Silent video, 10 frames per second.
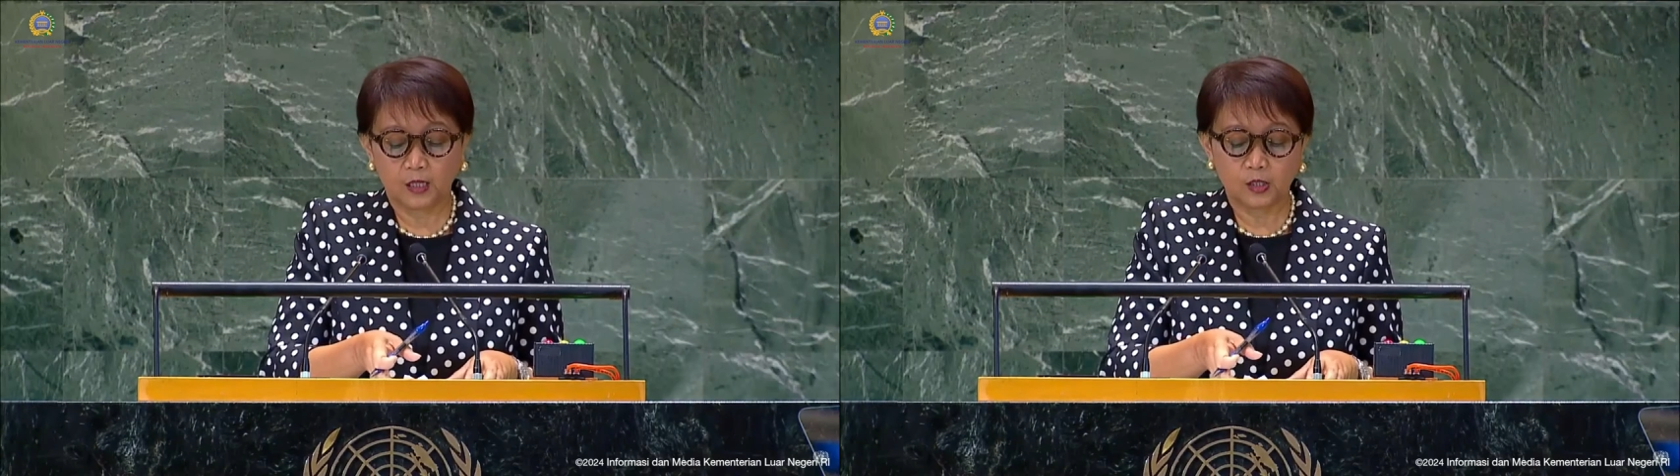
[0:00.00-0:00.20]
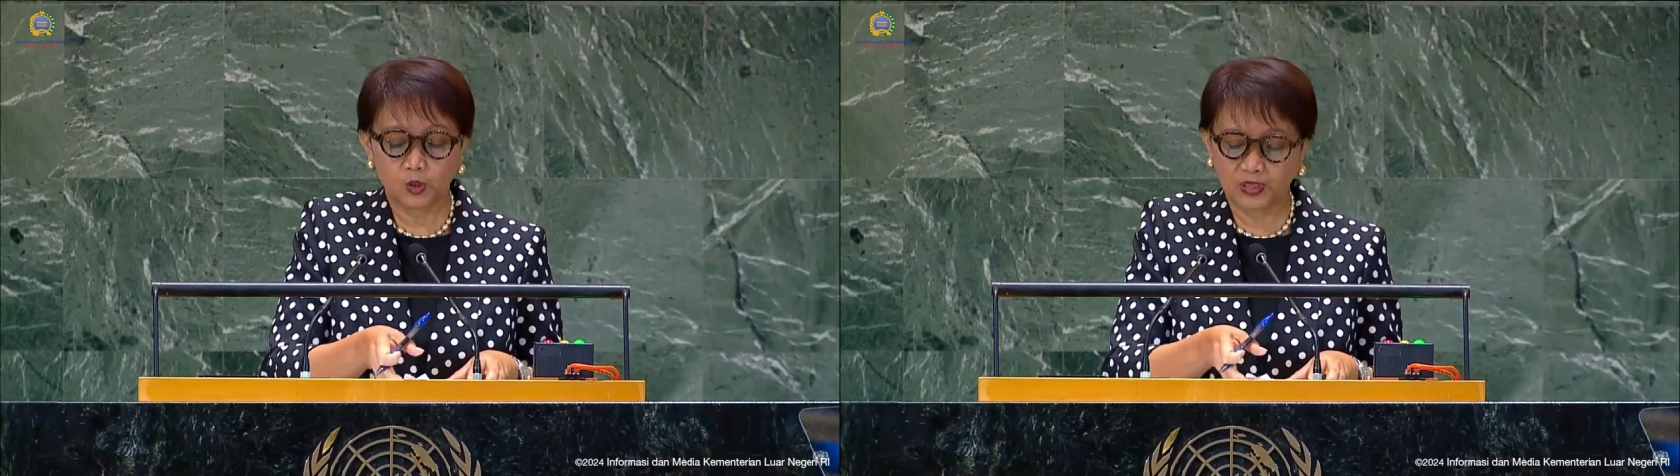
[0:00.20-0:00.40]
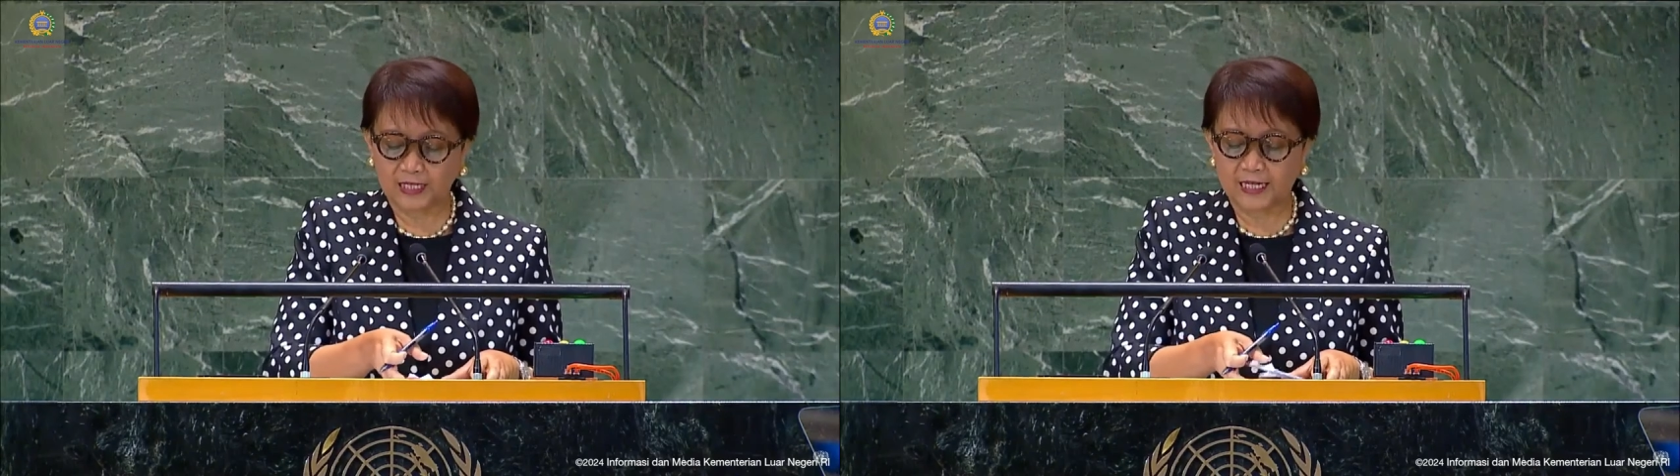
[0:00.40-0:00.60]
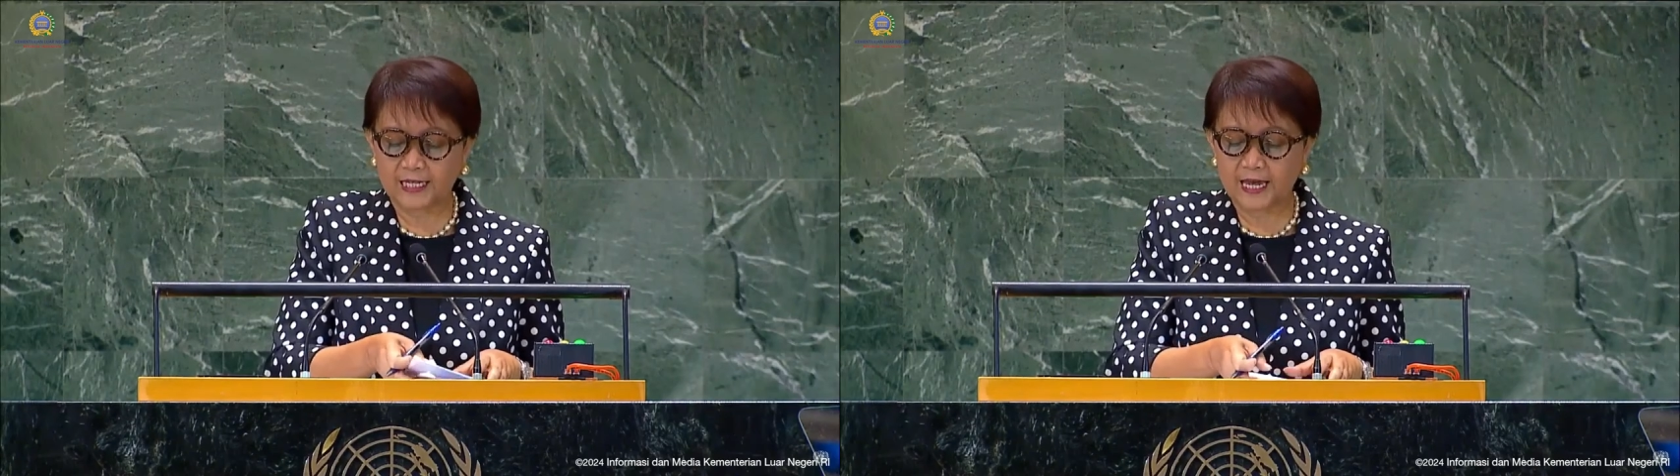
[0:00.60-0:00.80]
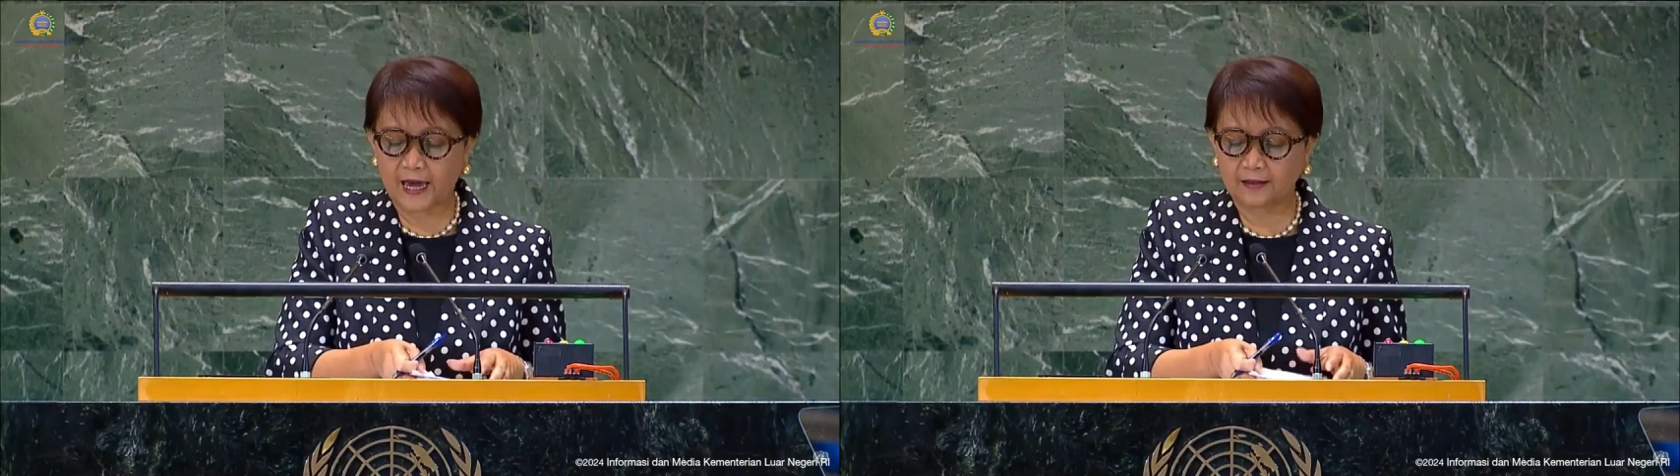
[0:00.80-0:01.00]
To attain
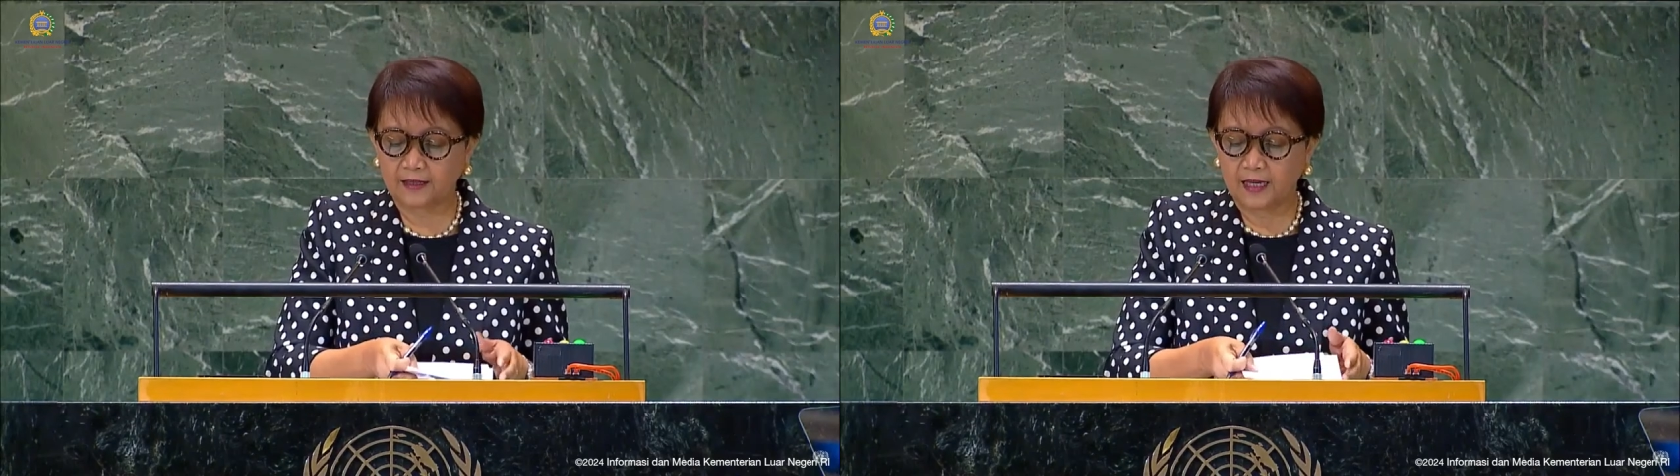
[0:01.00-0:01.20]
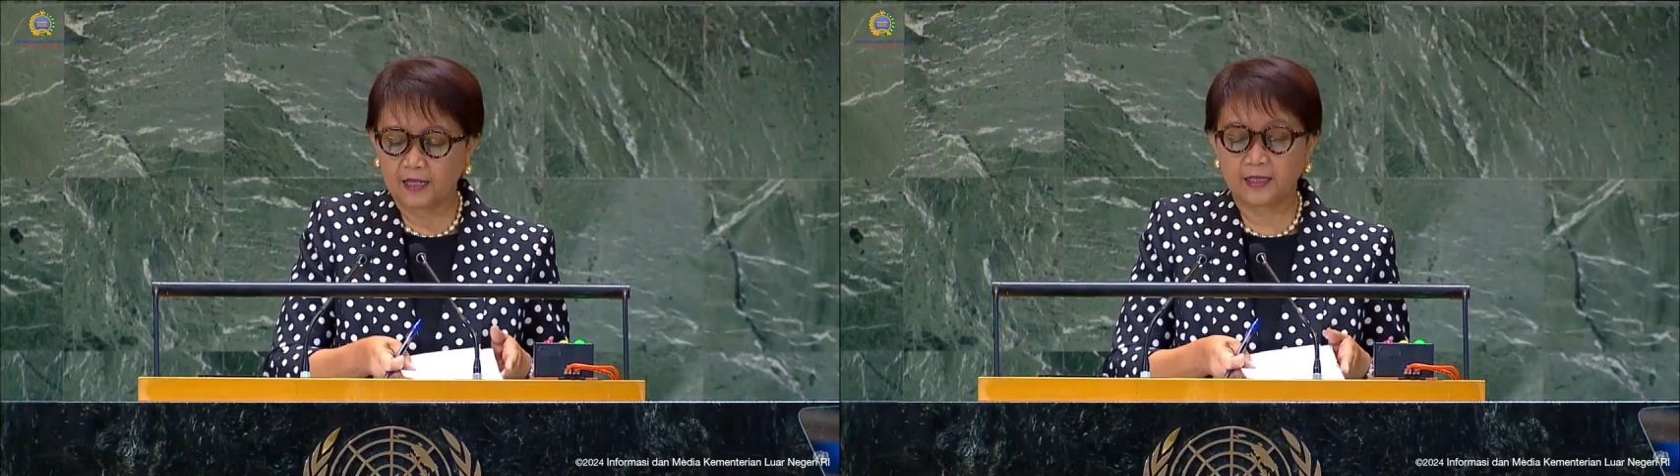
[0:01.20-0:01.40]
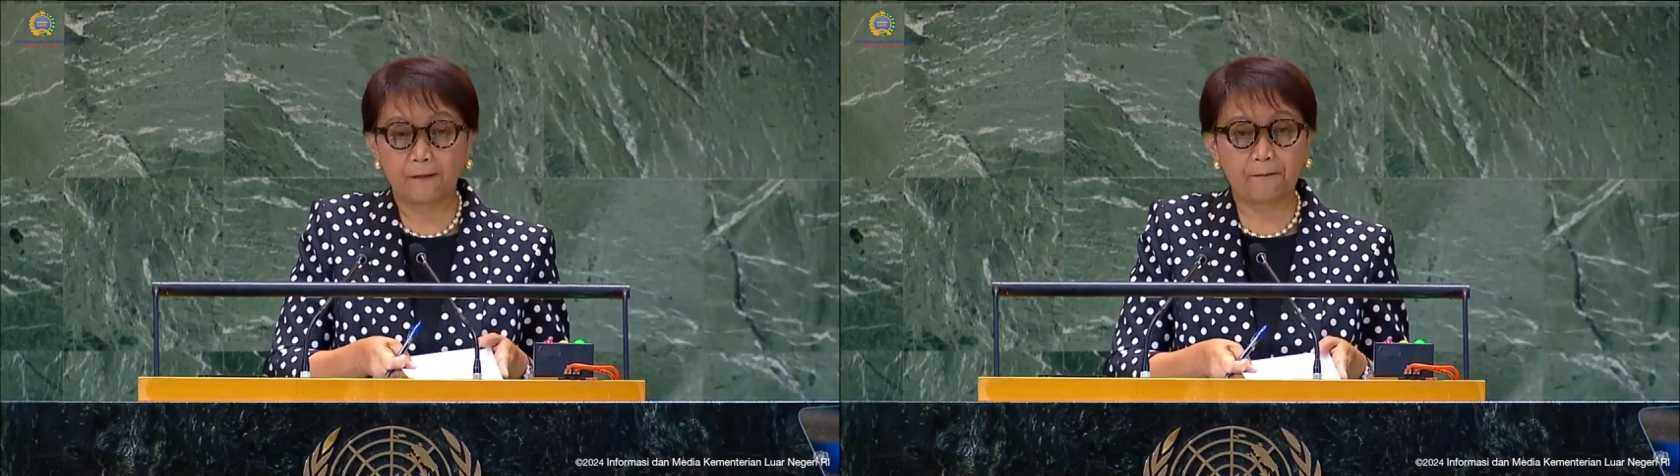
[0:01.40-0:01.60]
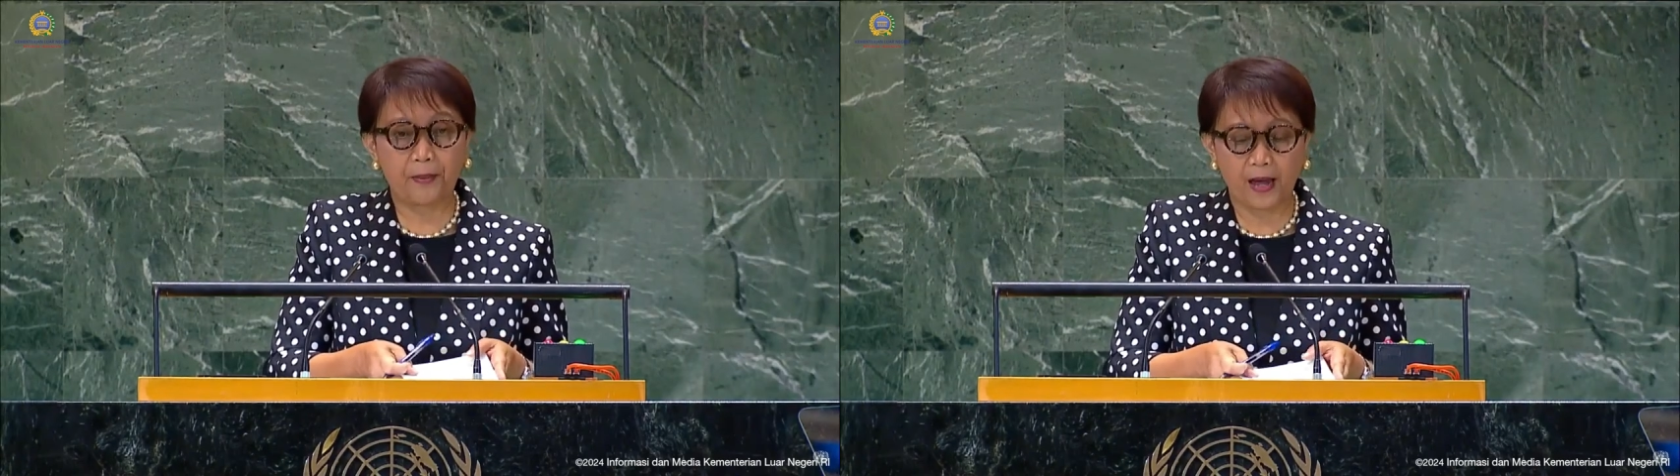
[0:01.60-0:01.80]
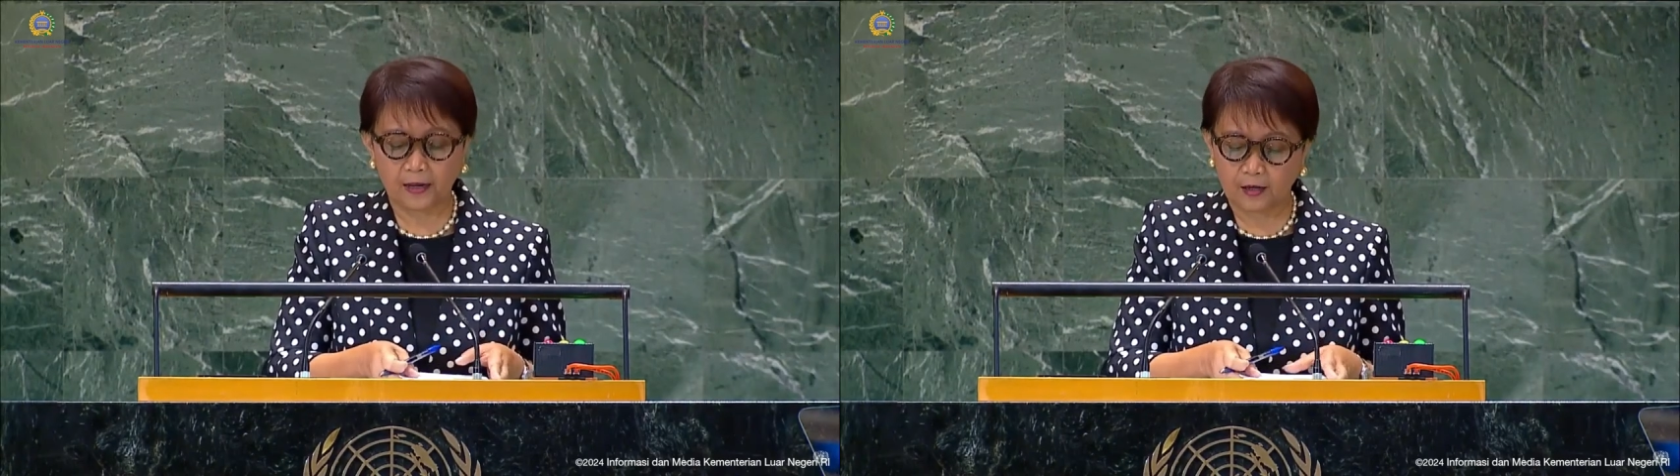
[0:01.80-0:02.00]
that, the
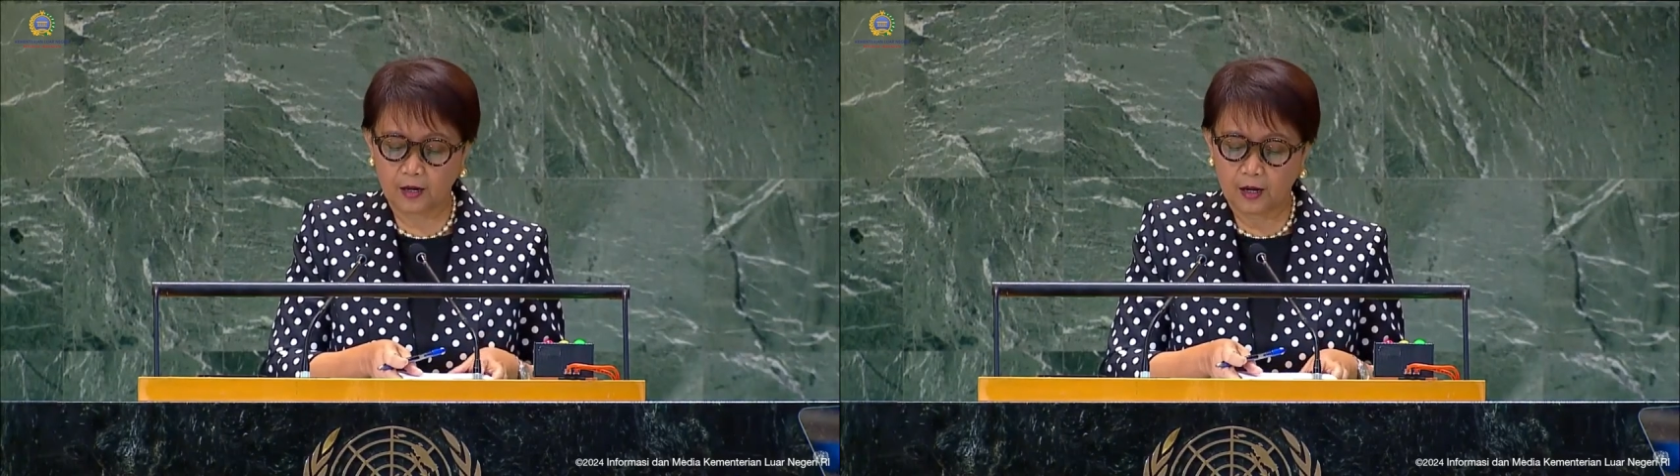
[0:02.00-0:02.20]
pact